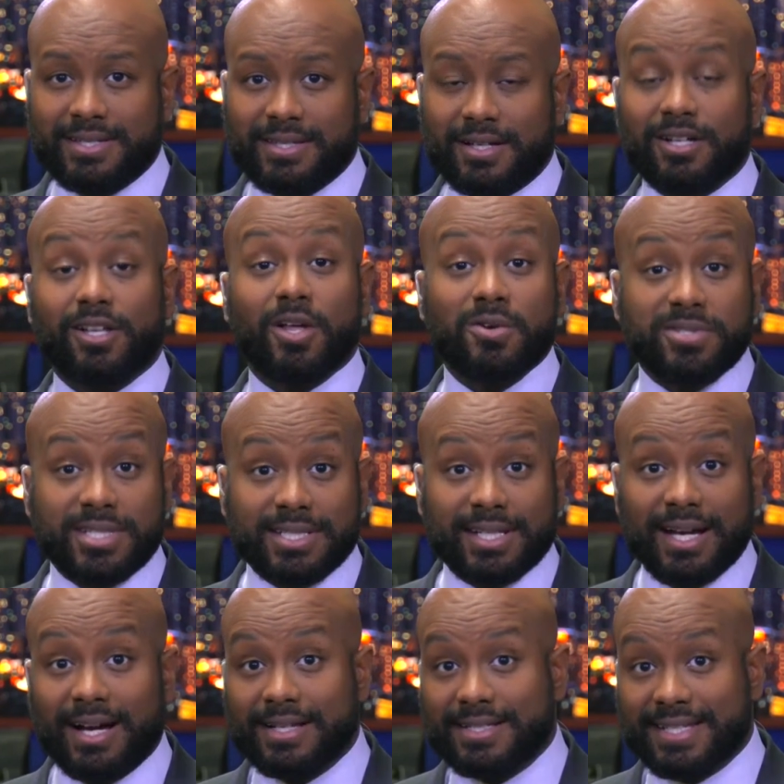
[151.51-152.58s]
The closest
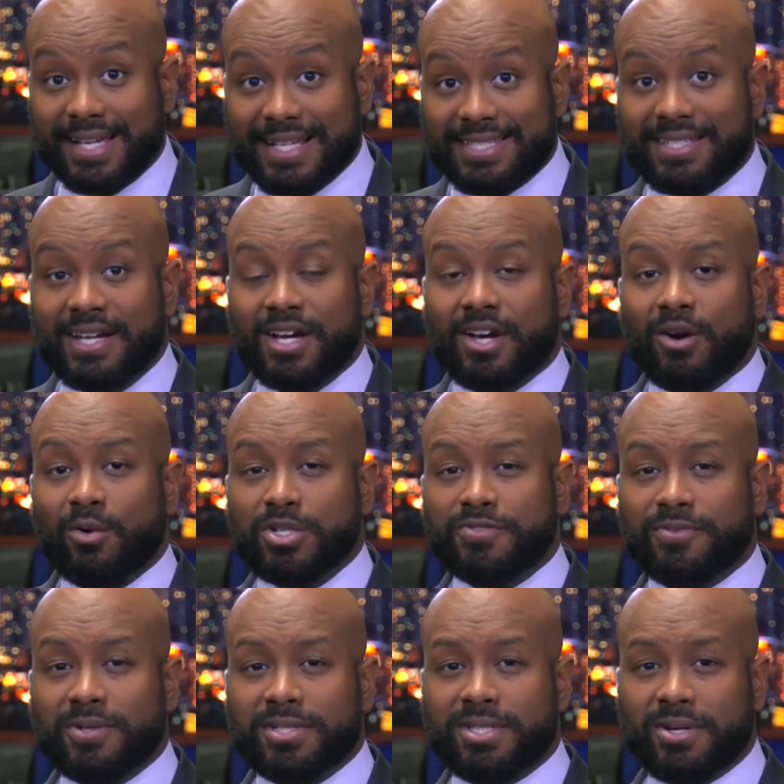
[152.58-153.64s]
contest was
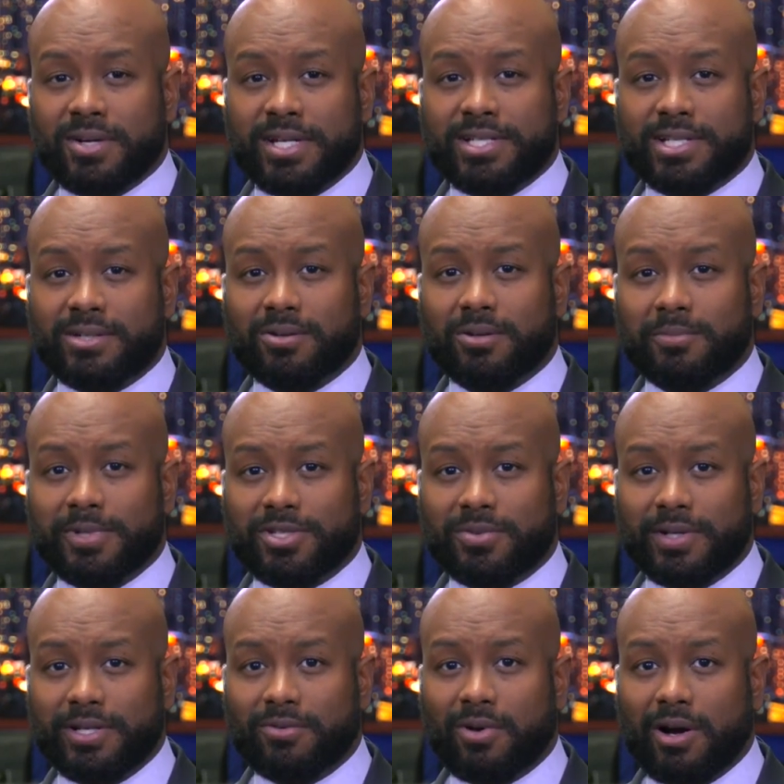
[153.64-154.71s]
for Attorney General
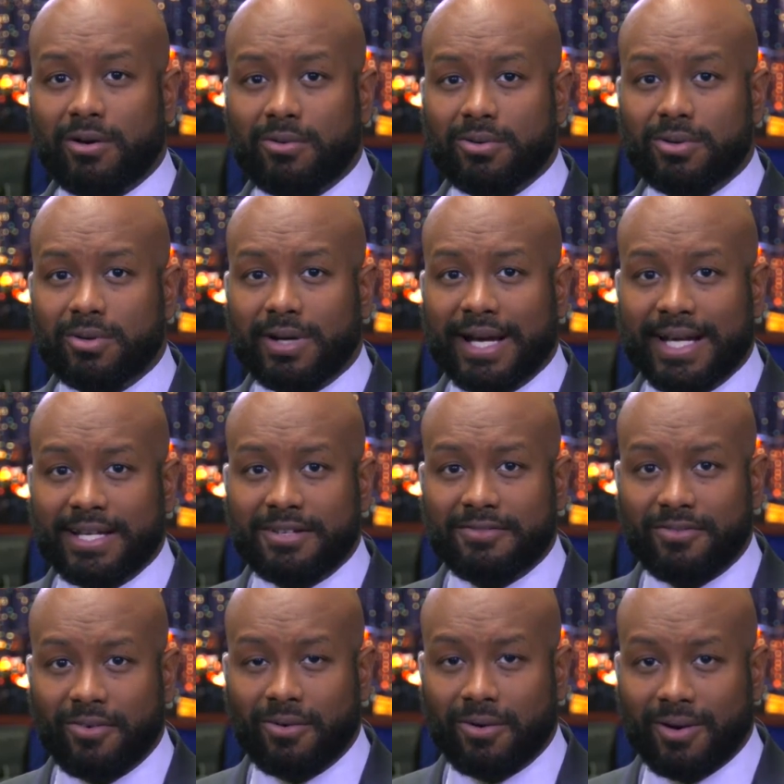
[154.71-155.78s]
between Raoul and
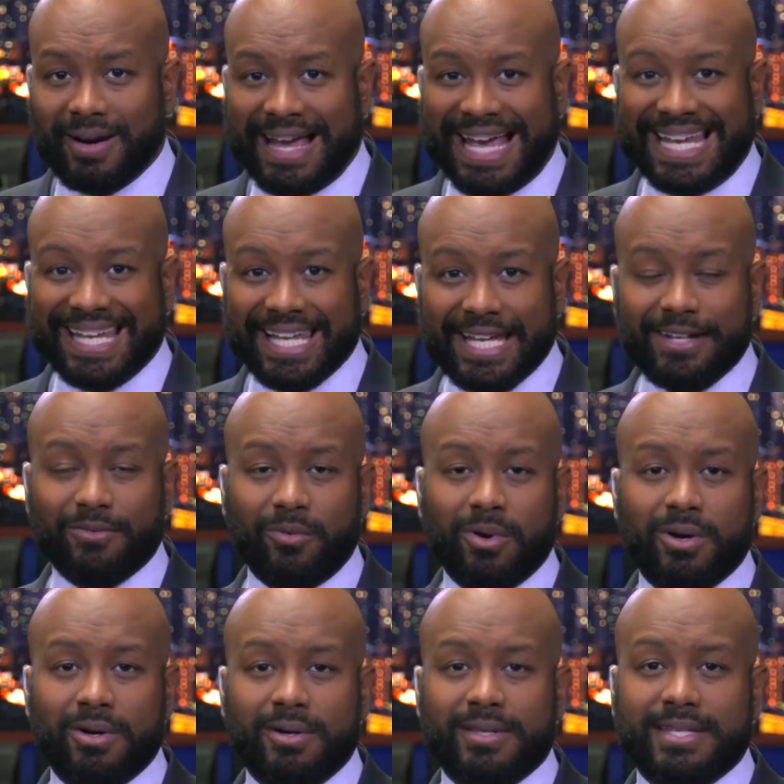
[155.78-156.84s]
DeVore. And late
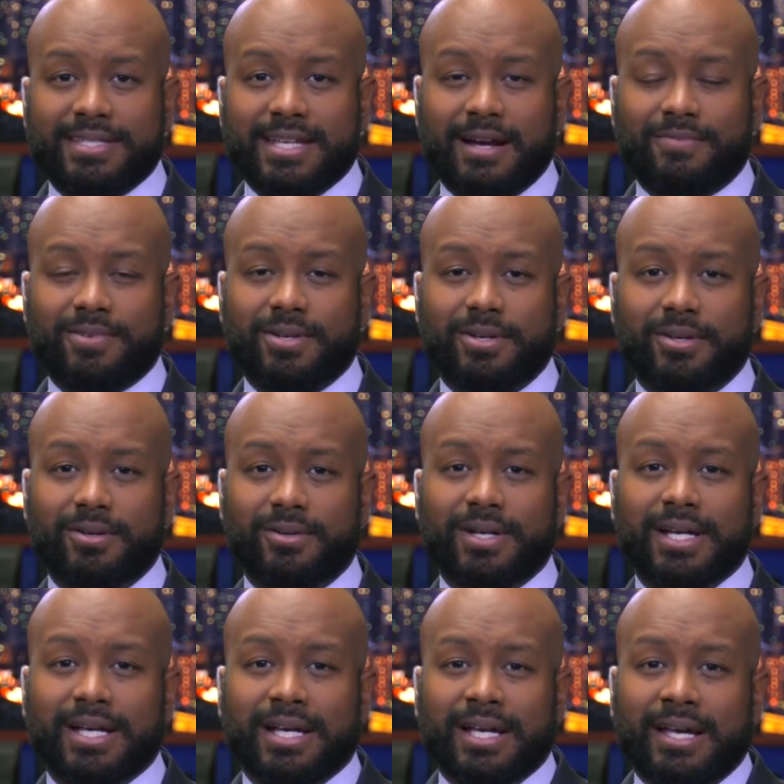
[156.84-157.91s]
word this afternoon
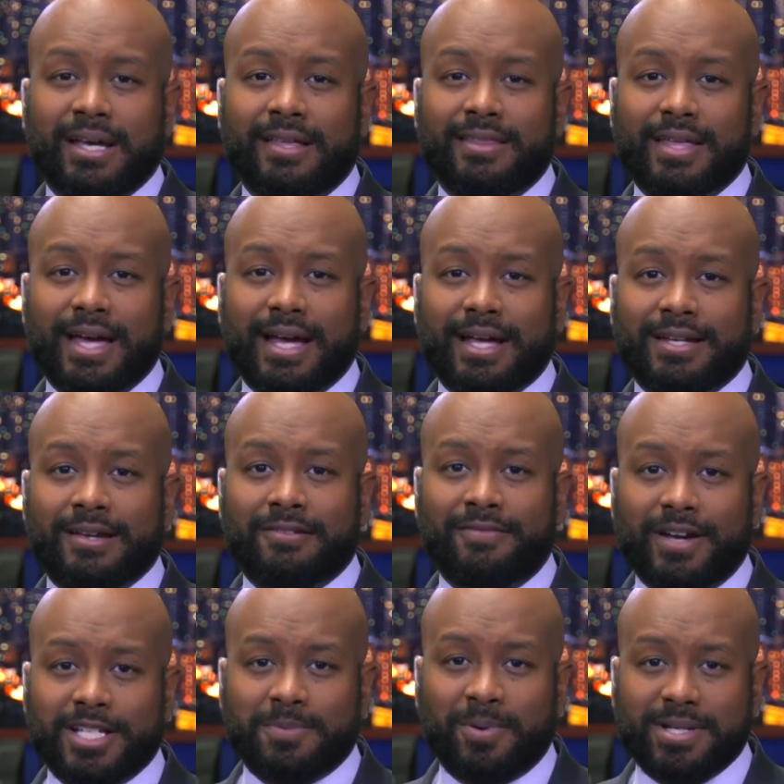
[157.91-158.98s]
that
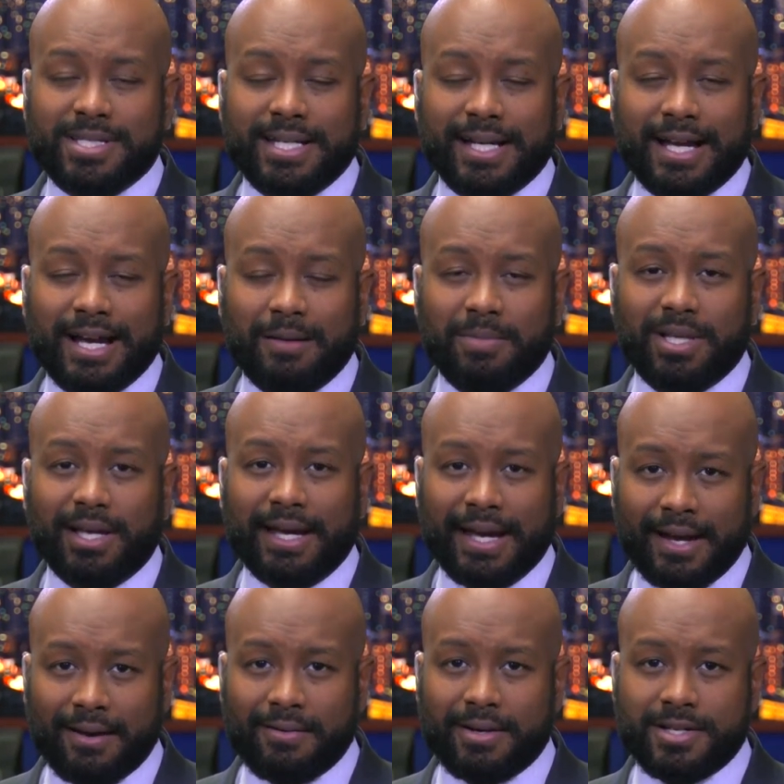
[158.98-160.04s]
Vice President Kamala
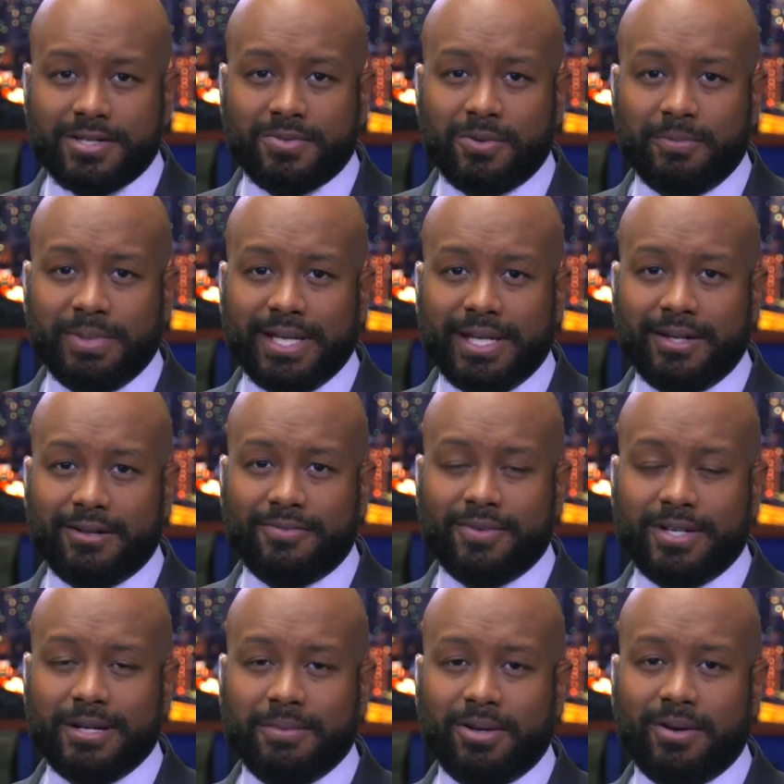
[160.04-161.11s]
Harris will be here
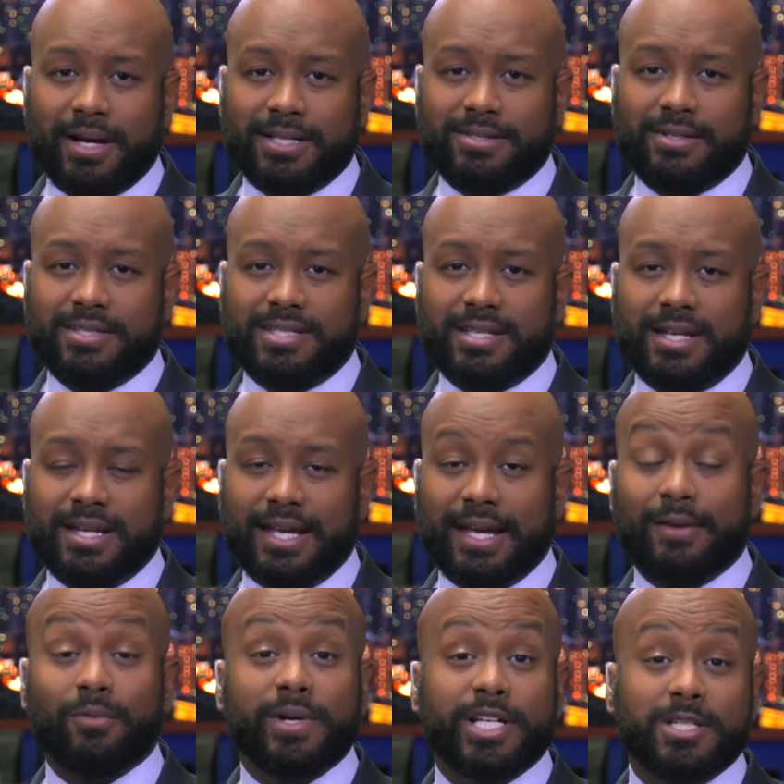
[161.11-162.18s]
for Democrats on Sunday.
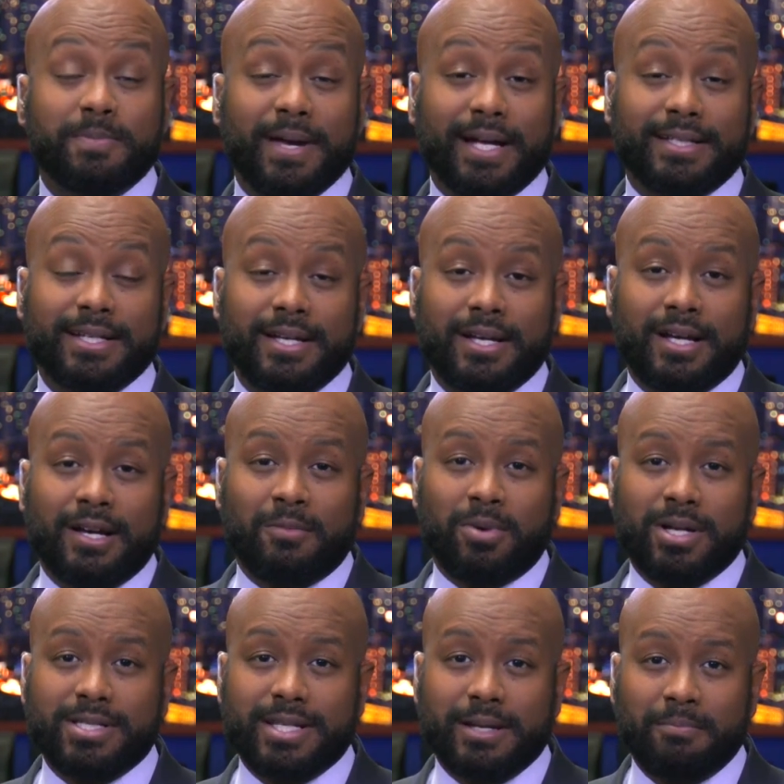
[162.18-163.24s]
And we expect
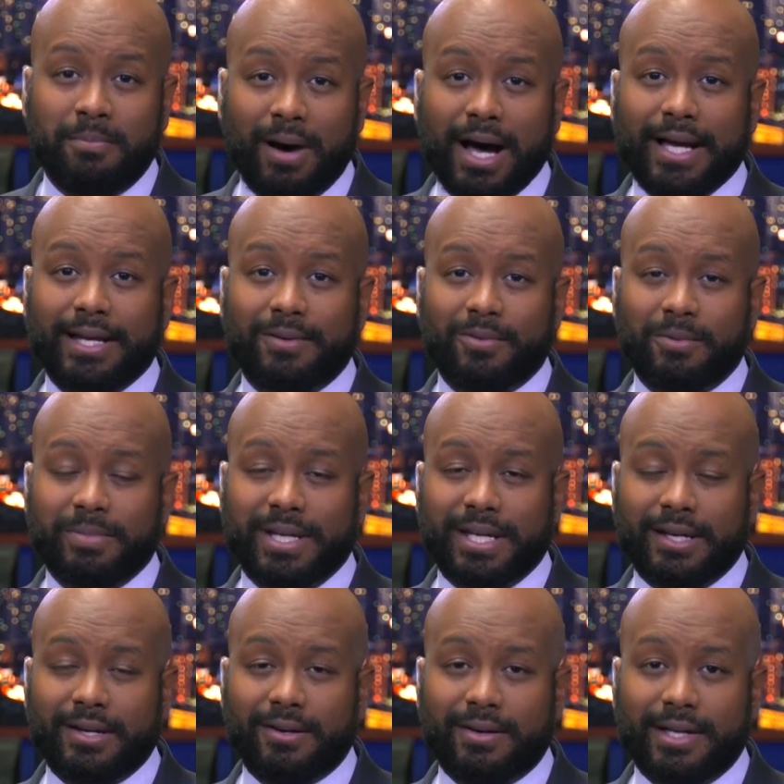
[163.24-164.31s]
President Biden will be
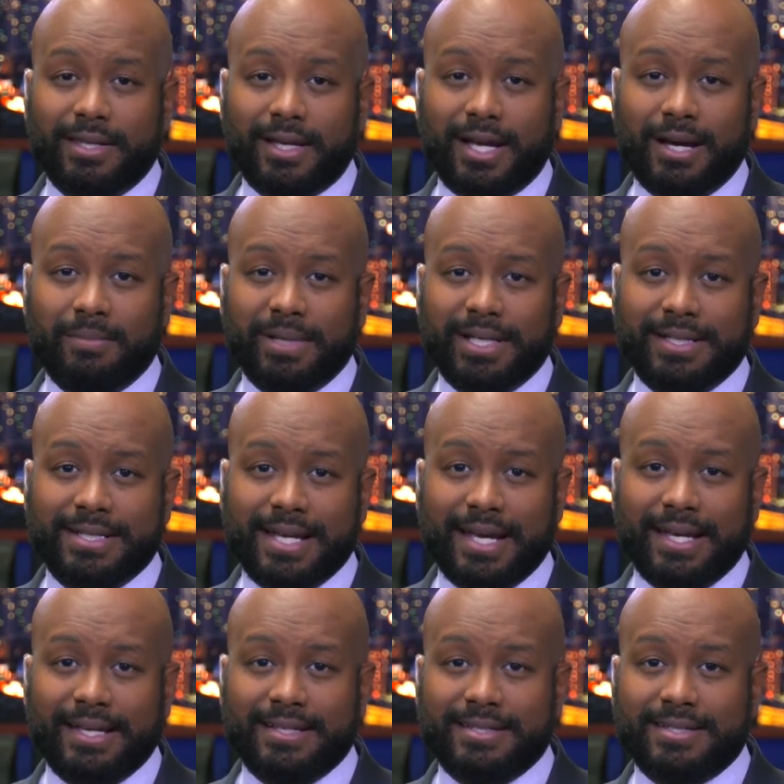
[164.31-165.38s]
here in the coming
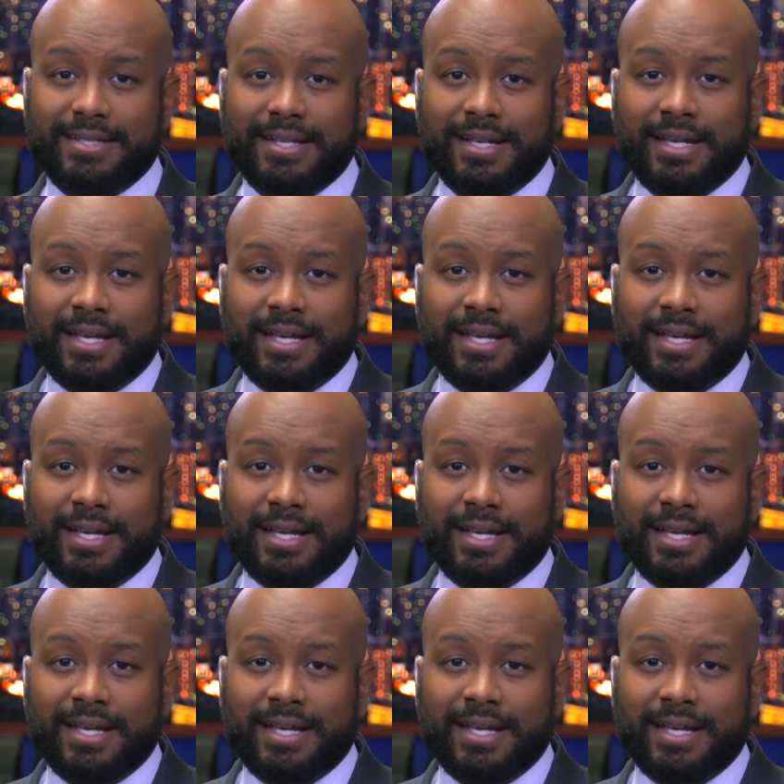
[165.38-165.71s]
days.